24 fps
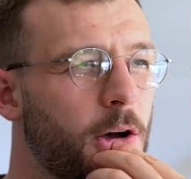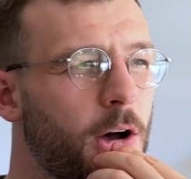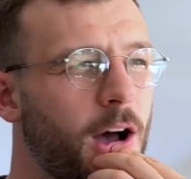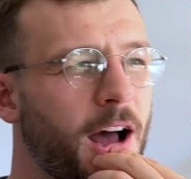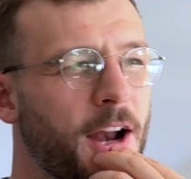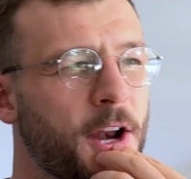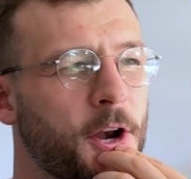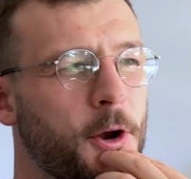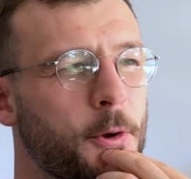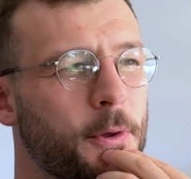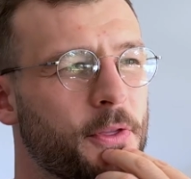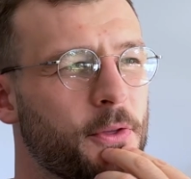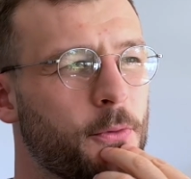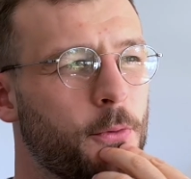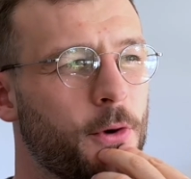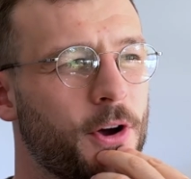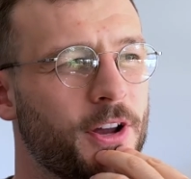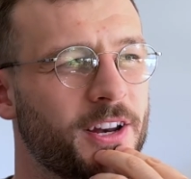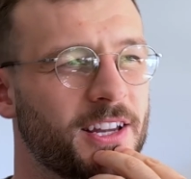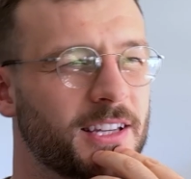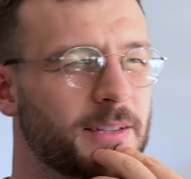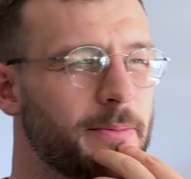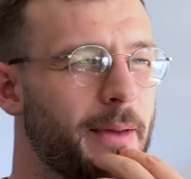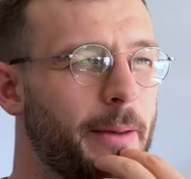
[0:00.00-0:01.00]
don't know what the word
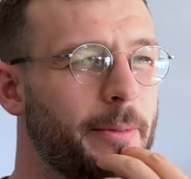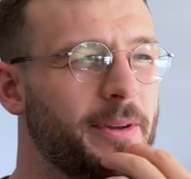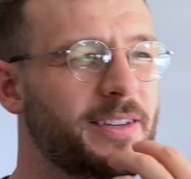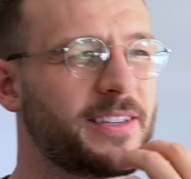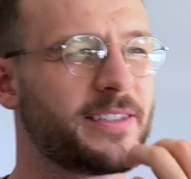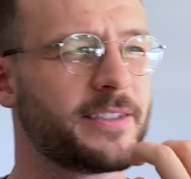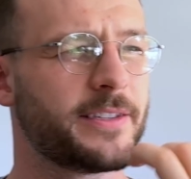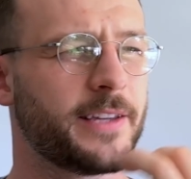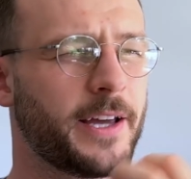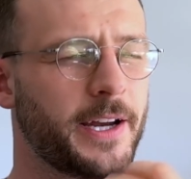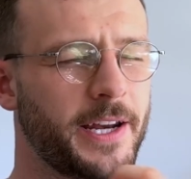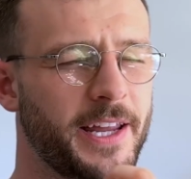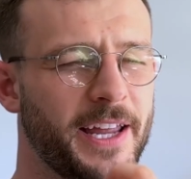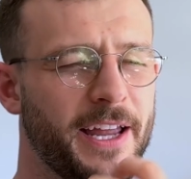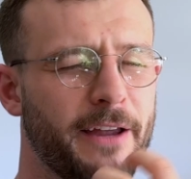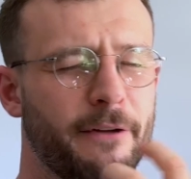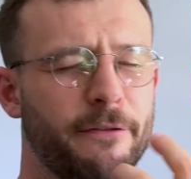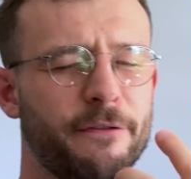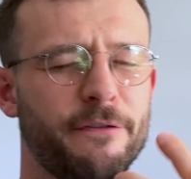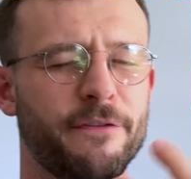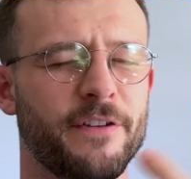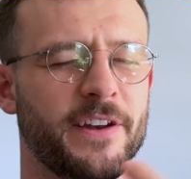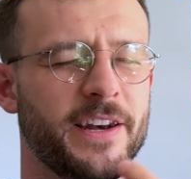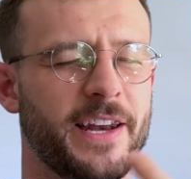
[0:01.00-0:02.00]
is, maybe studying
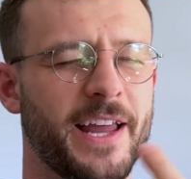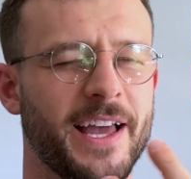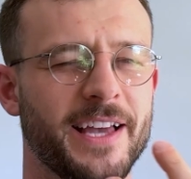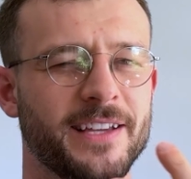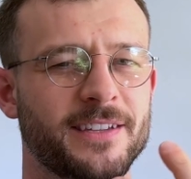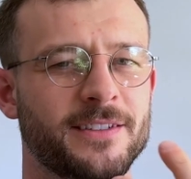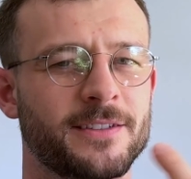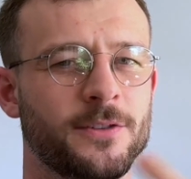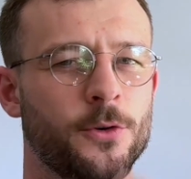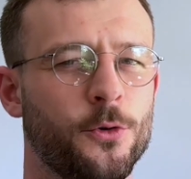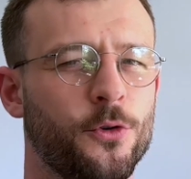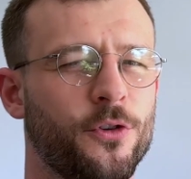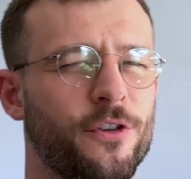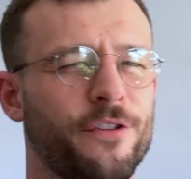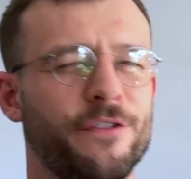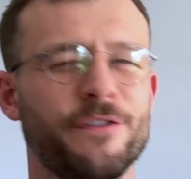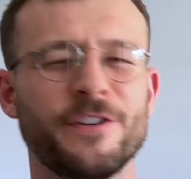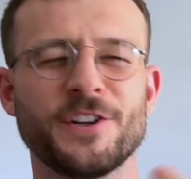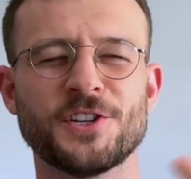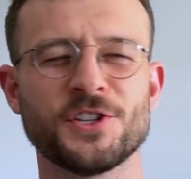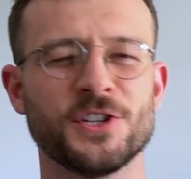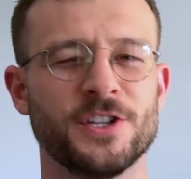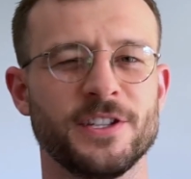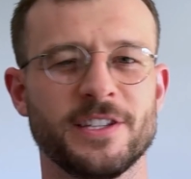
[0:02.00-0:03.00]
finesse or
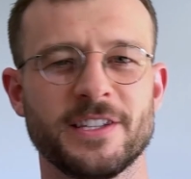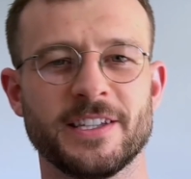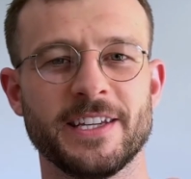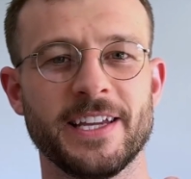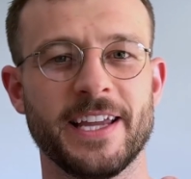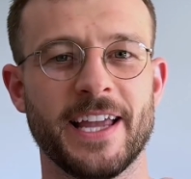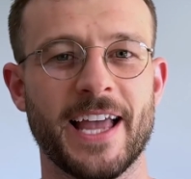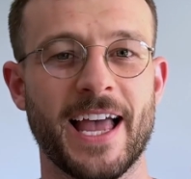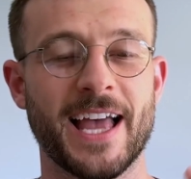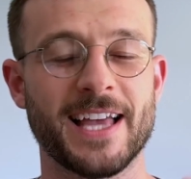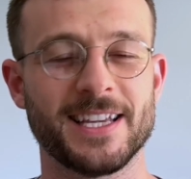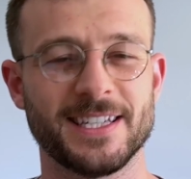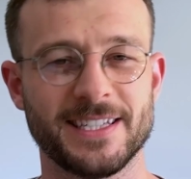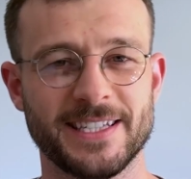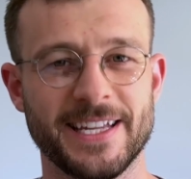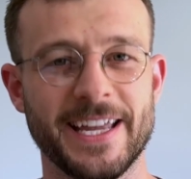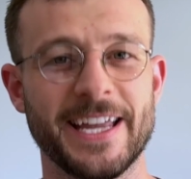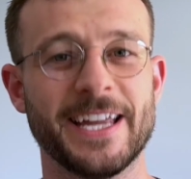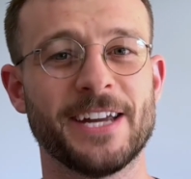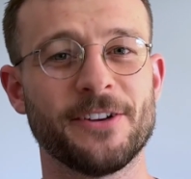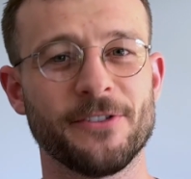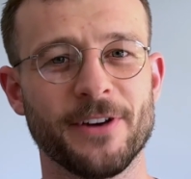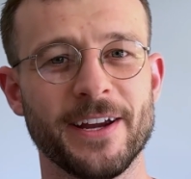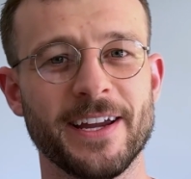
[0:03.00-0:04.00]
efficiency has
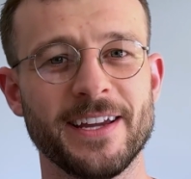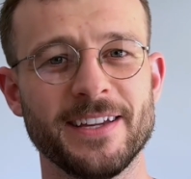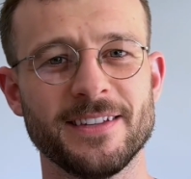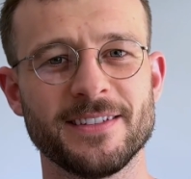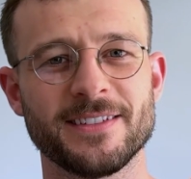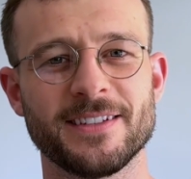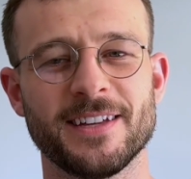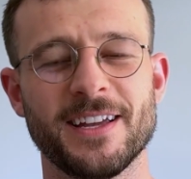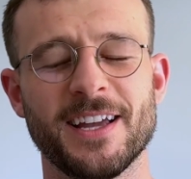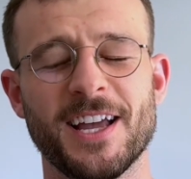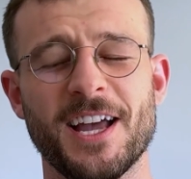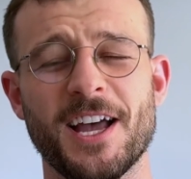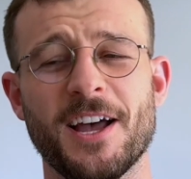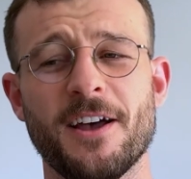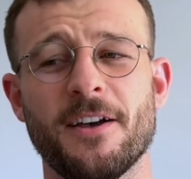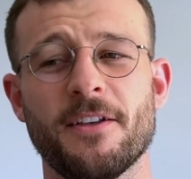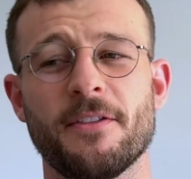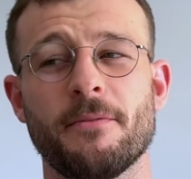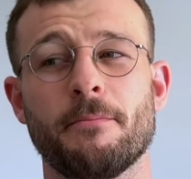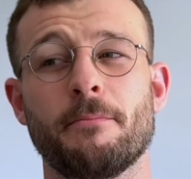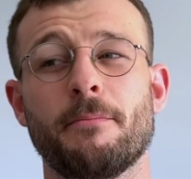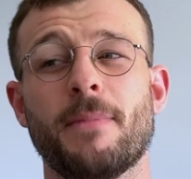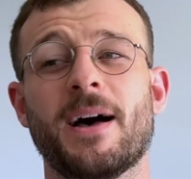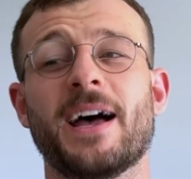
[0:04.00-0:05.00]
decreased,
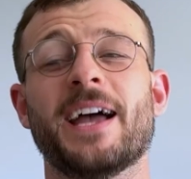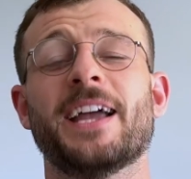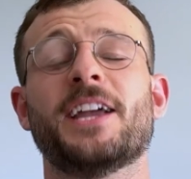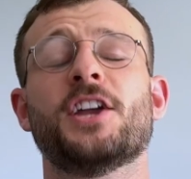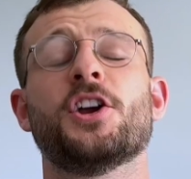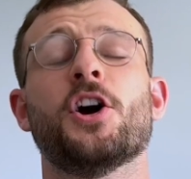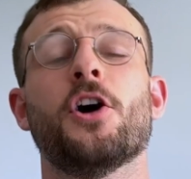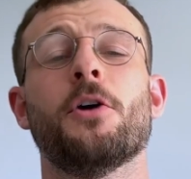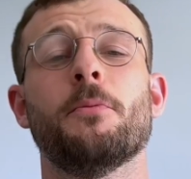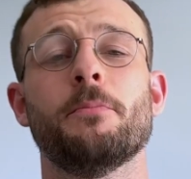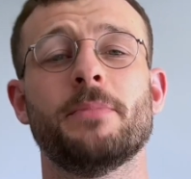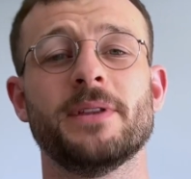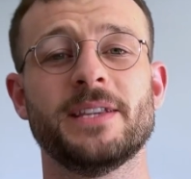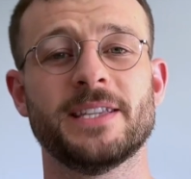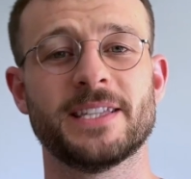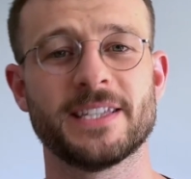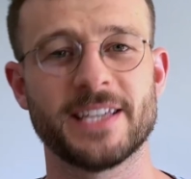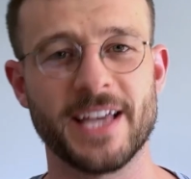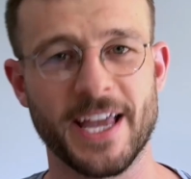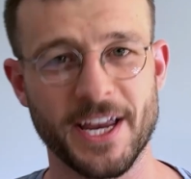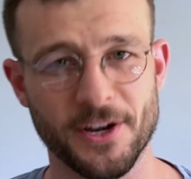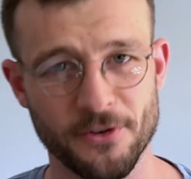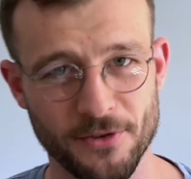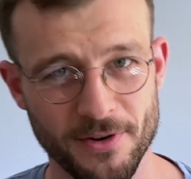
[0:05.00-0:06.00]
my
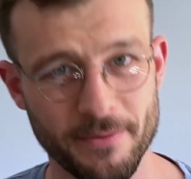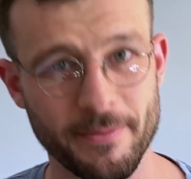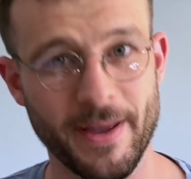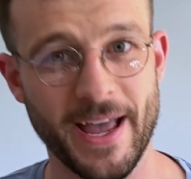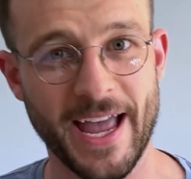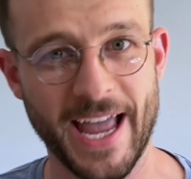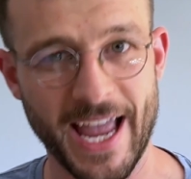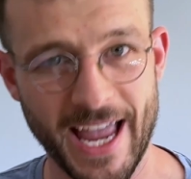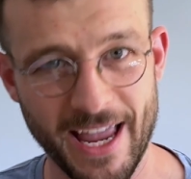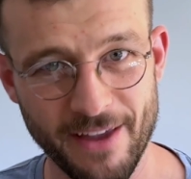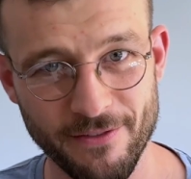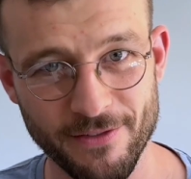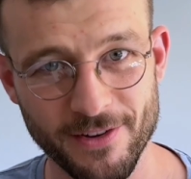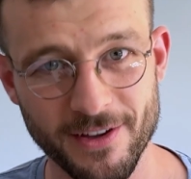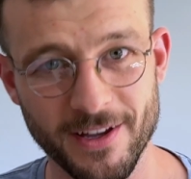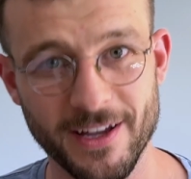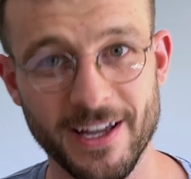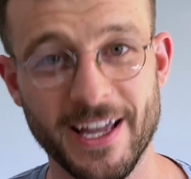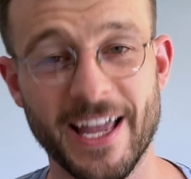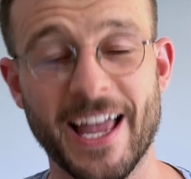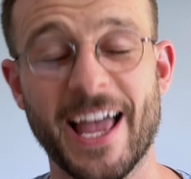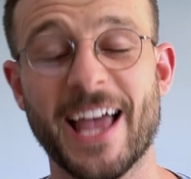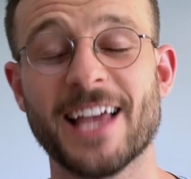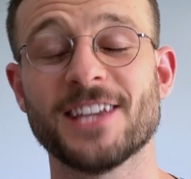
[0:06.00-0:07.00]
compensatory behavior
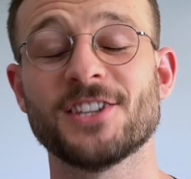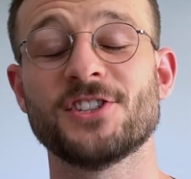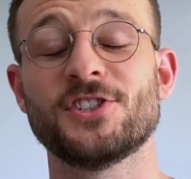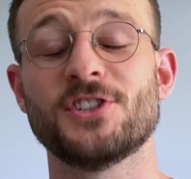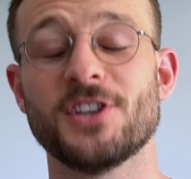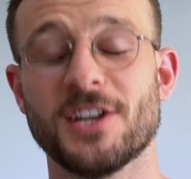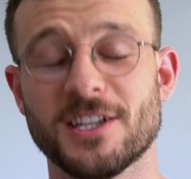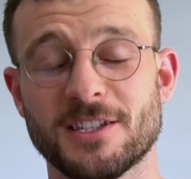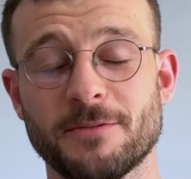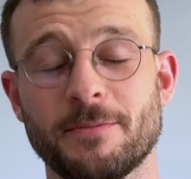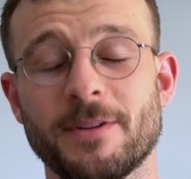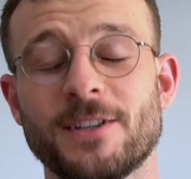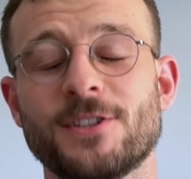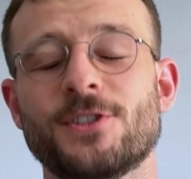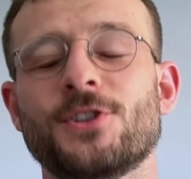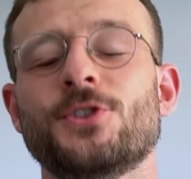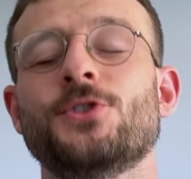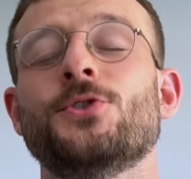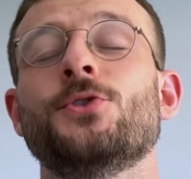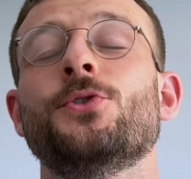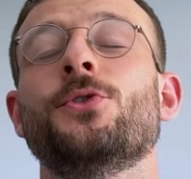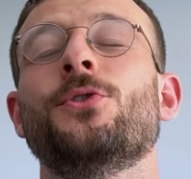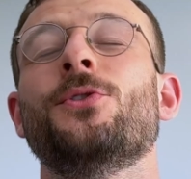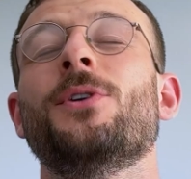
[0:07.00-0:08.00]
has just been to
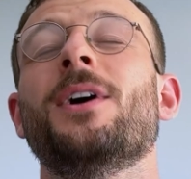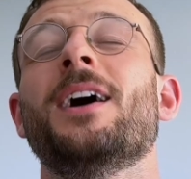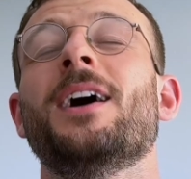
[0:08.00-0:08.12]
do